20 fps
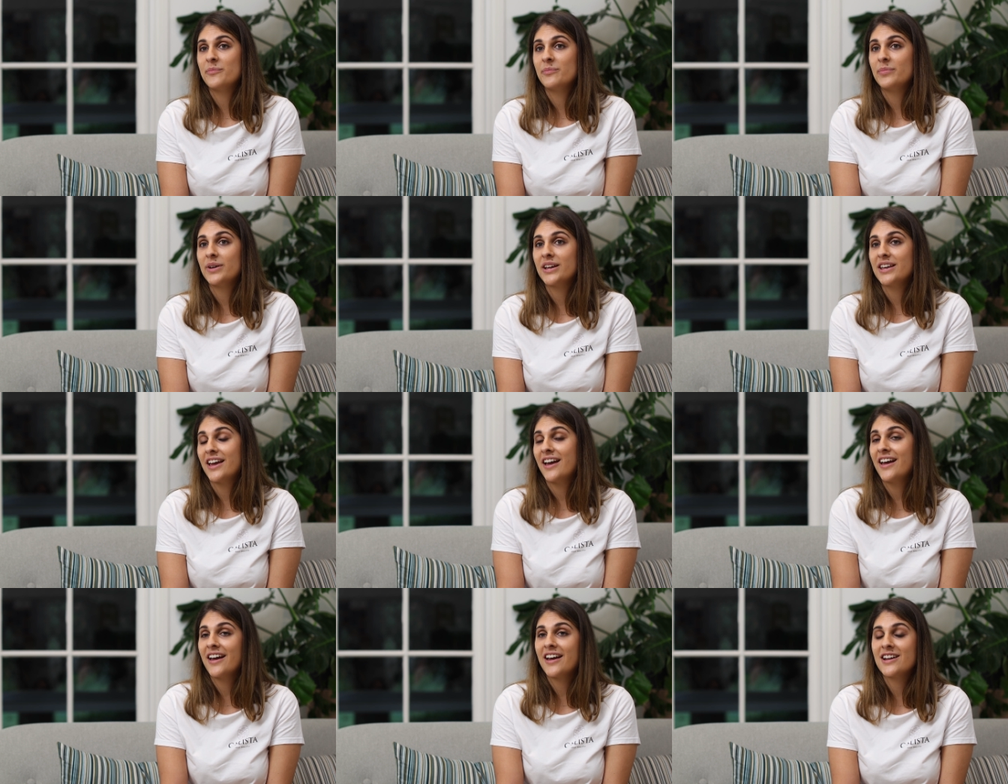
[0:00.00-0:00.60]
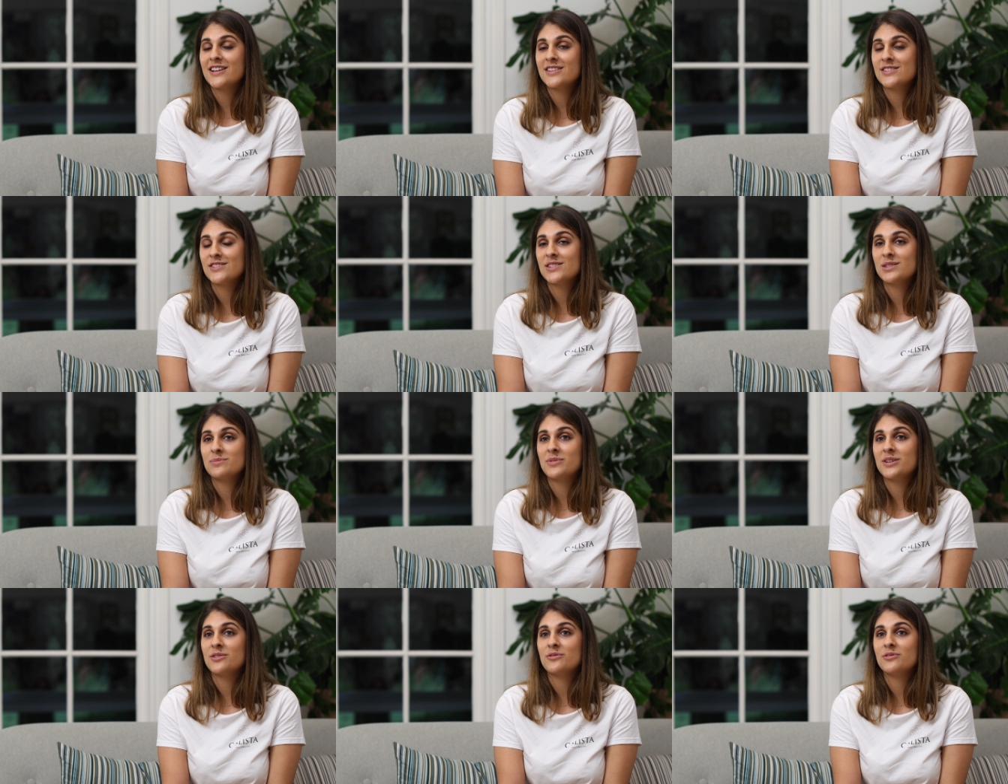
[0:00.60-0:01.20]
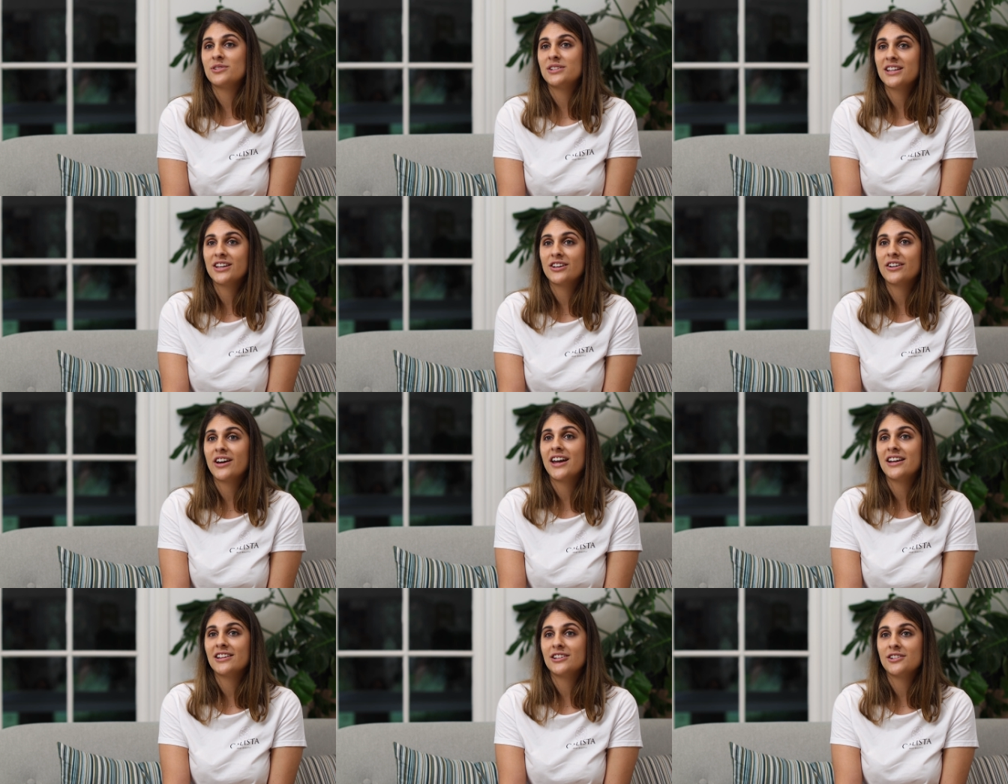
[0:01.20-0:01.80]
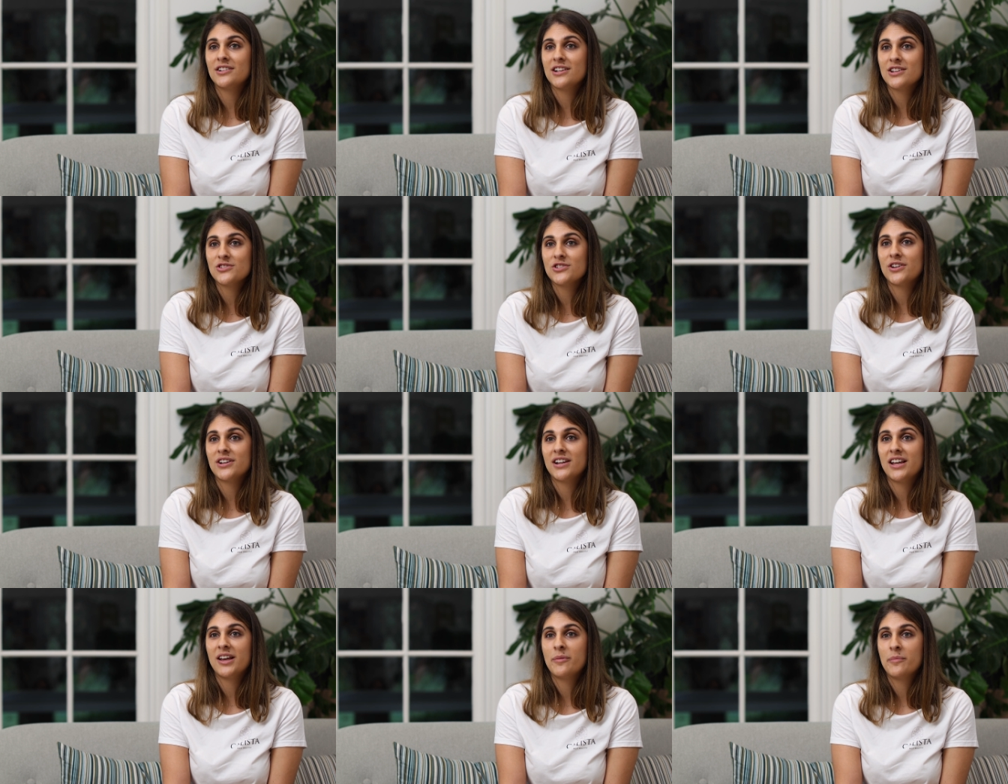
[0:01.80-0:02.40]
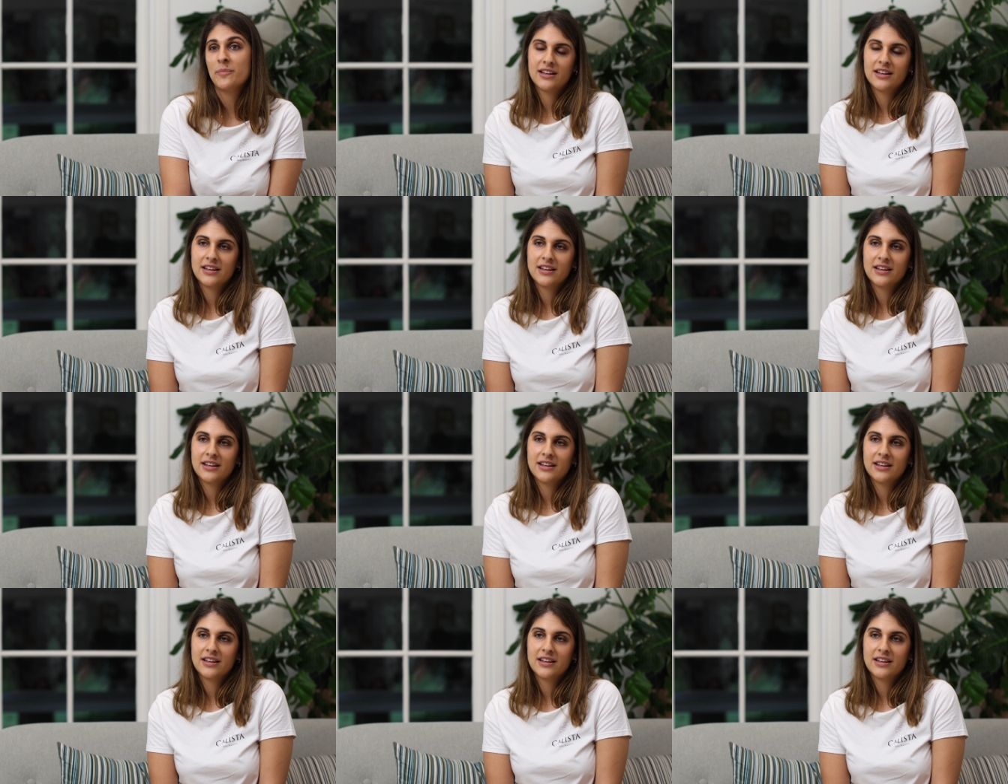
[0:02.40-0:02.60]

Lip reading: But yeah, it's just been a really great learning journey.